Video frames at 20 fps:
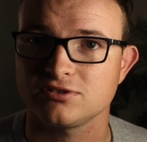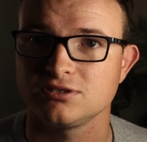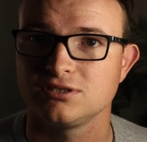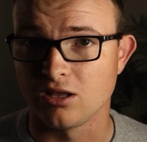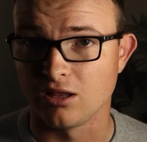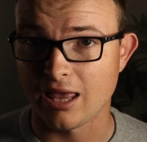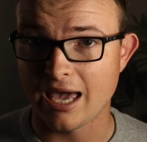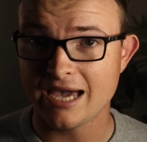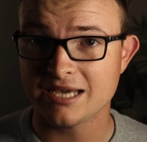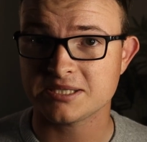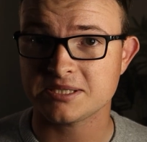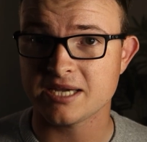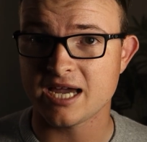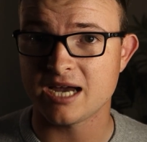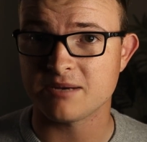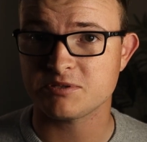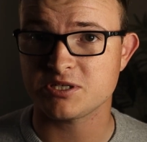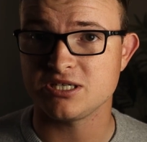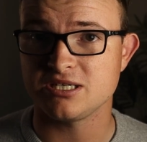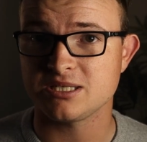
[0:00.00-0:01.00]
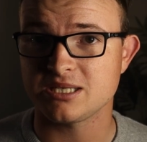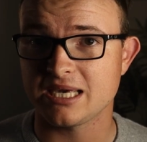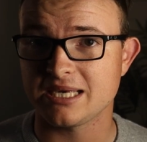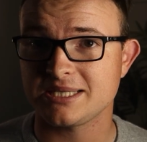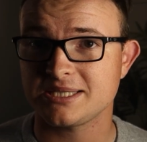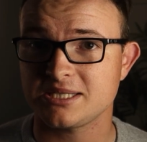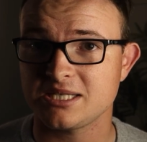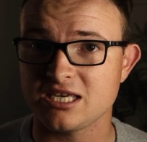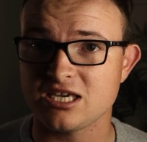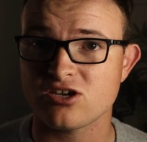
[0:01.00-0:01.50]
The last option is a
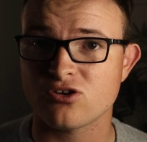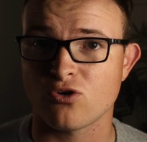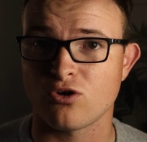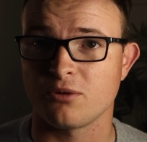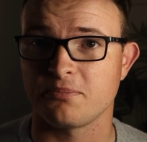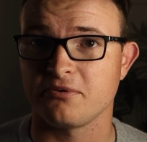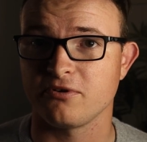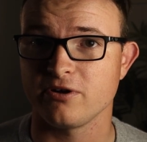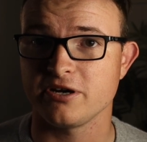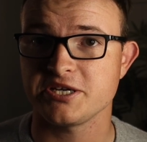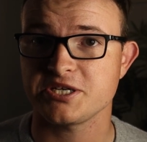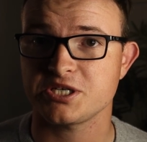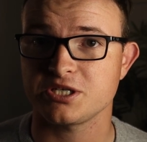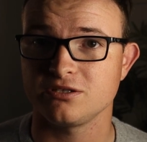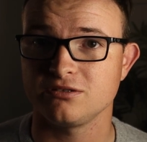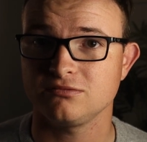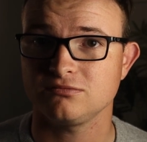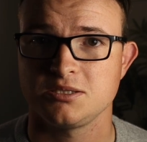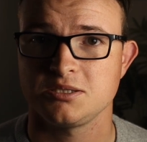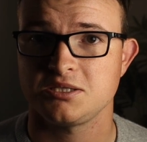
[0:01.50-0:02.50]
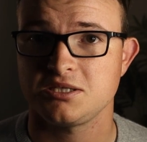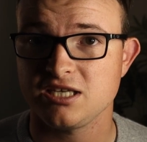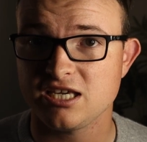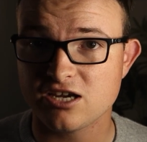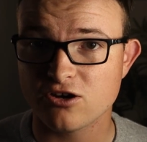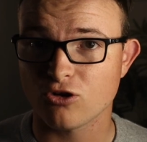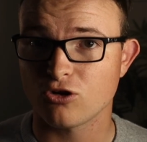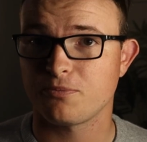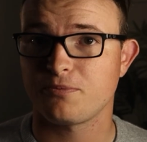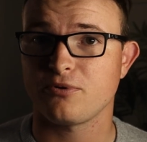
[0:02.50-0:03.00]
C corporation. C
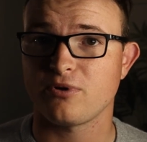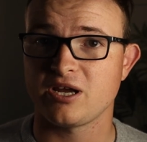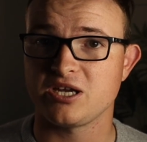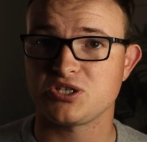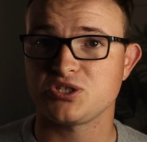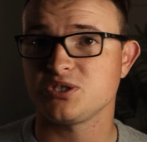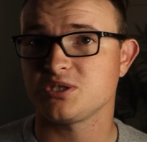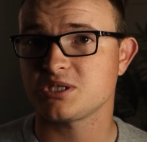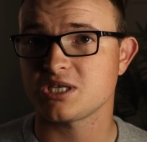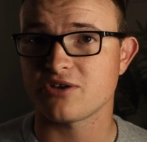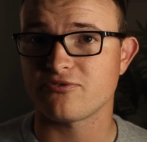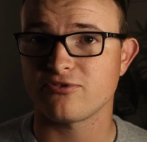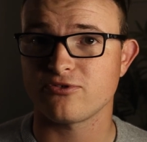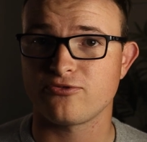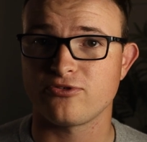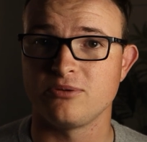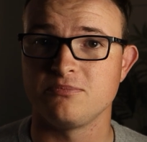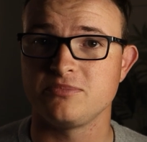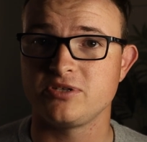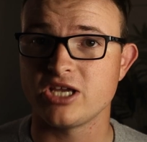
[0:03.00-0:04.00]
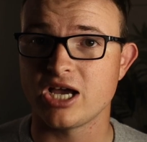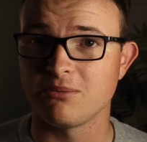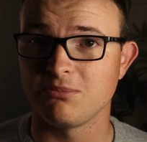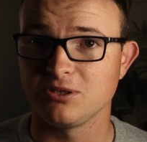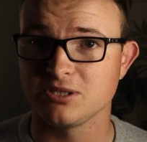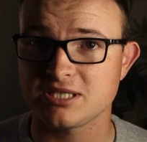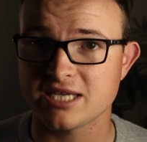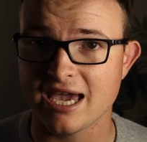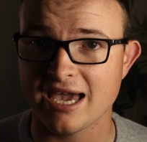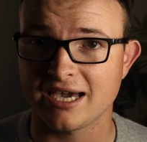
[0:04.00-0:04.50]
corporations suffer from
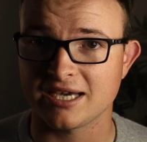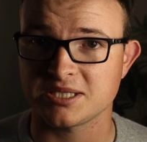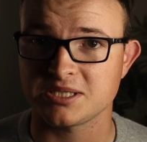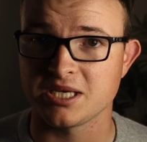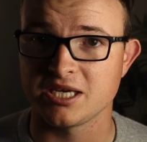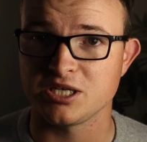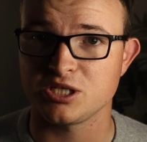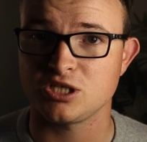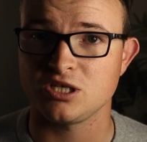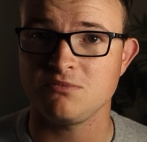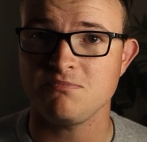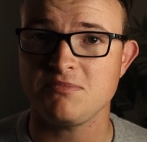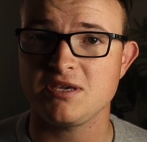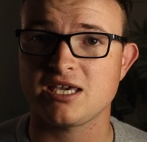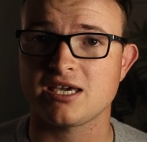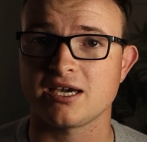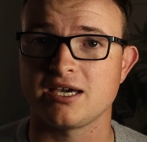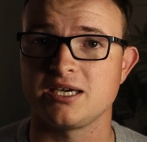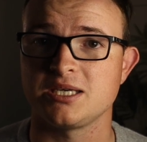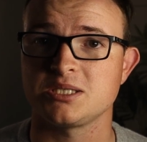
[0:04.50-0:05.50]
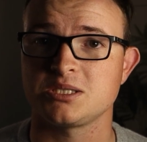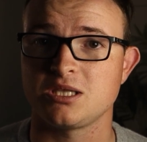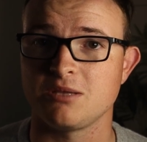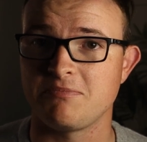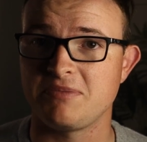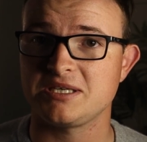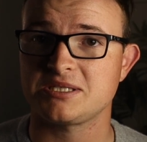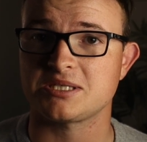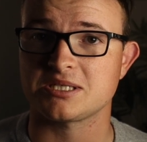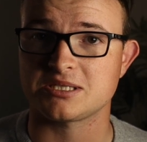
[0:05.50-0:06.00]
double taxation because the
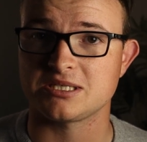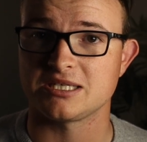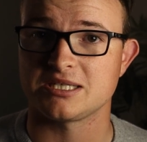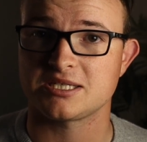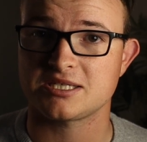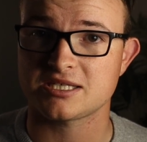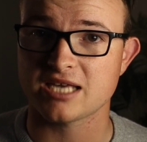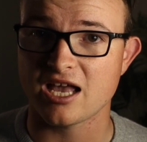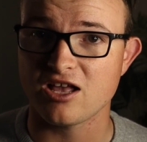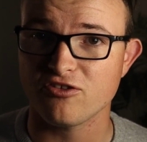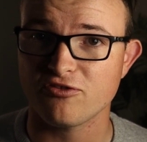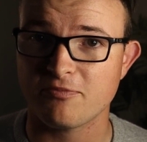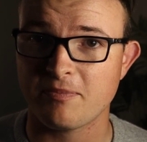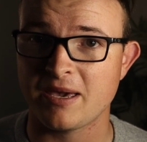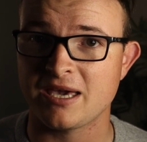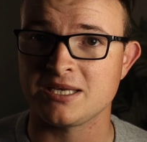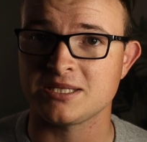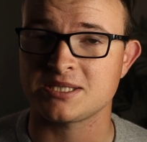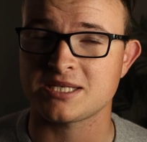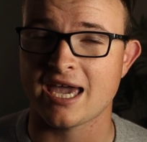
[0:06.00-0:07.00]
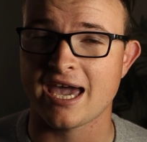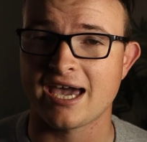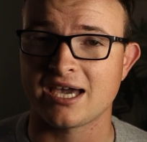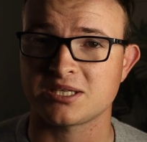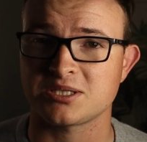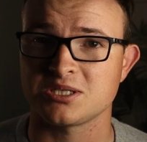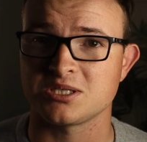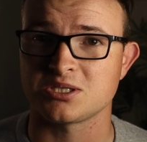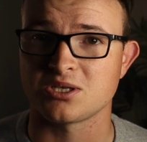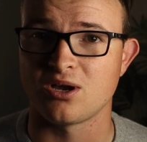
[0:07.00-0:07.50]
business itself pays
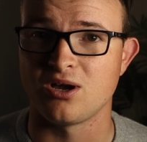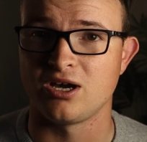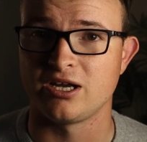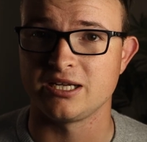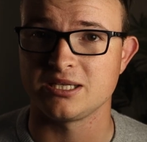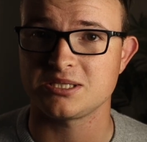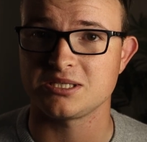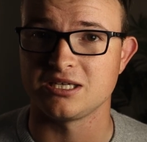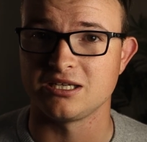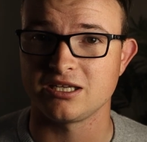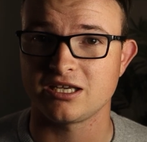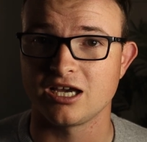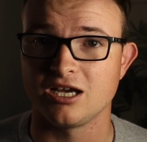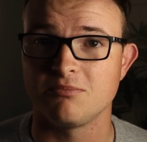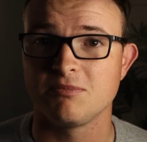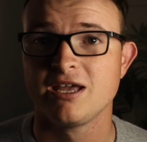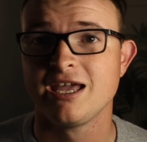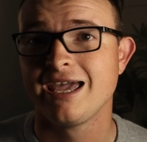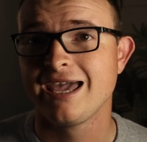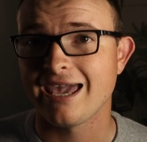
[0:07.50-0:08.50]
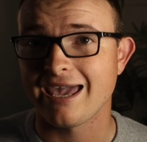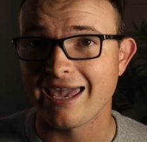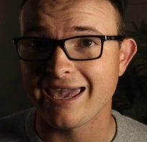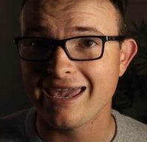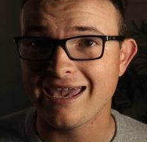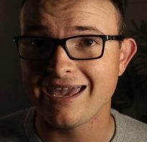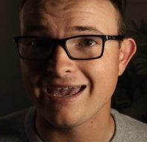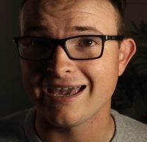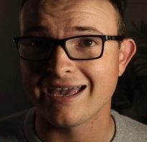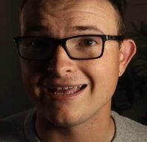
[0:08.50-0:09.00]
taxes on its income,
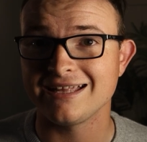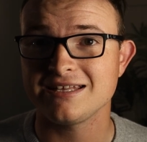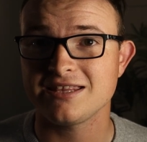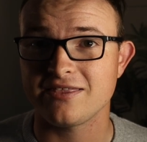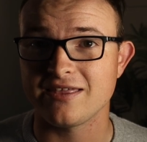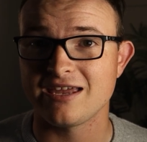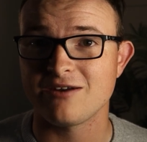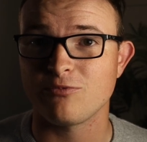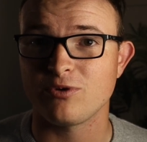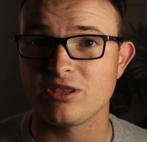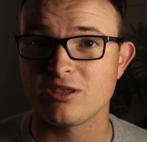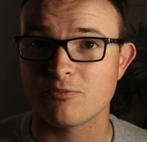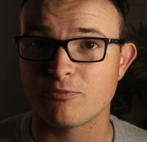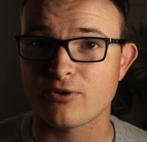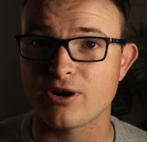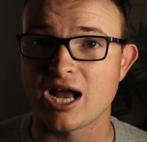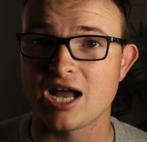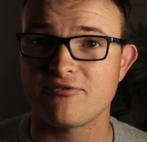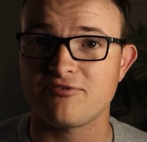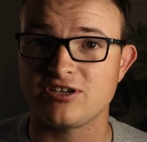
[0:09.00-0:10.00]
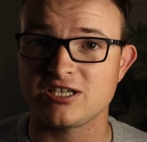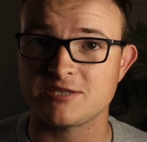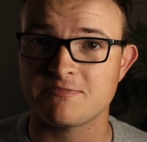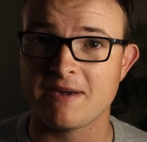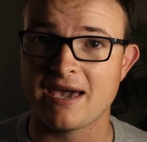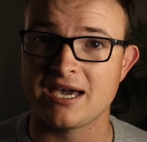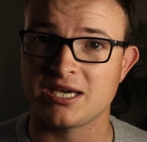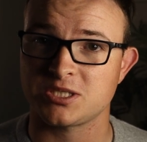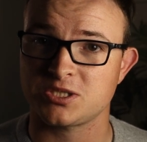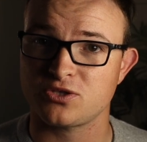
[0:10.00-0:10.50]
and then when the profit is
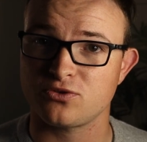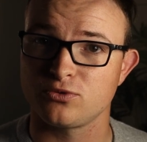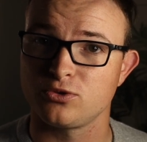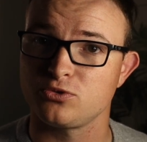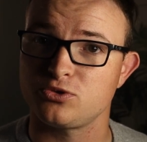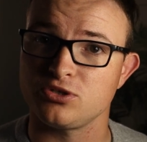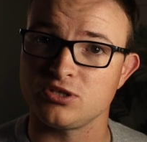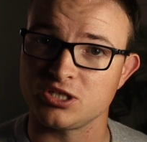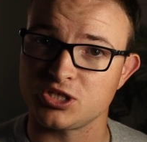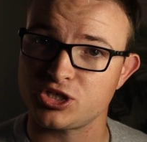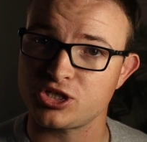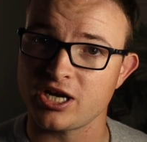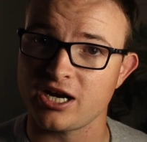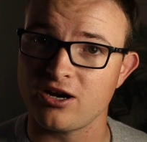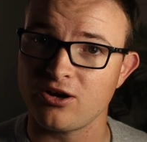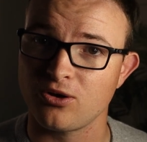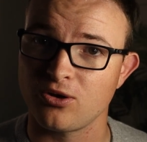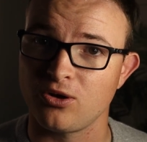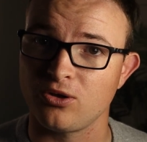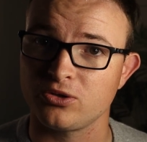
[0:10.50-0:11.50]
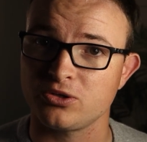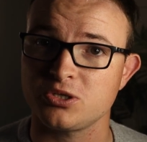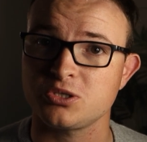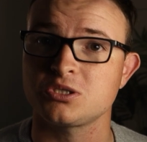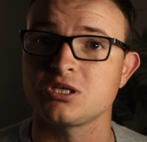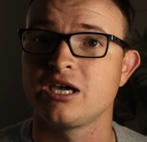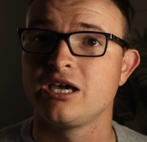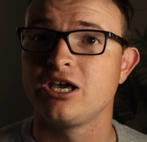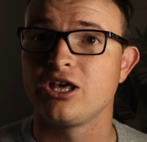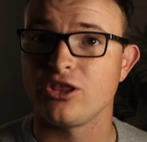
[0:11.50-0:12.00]
passed through to the shareholders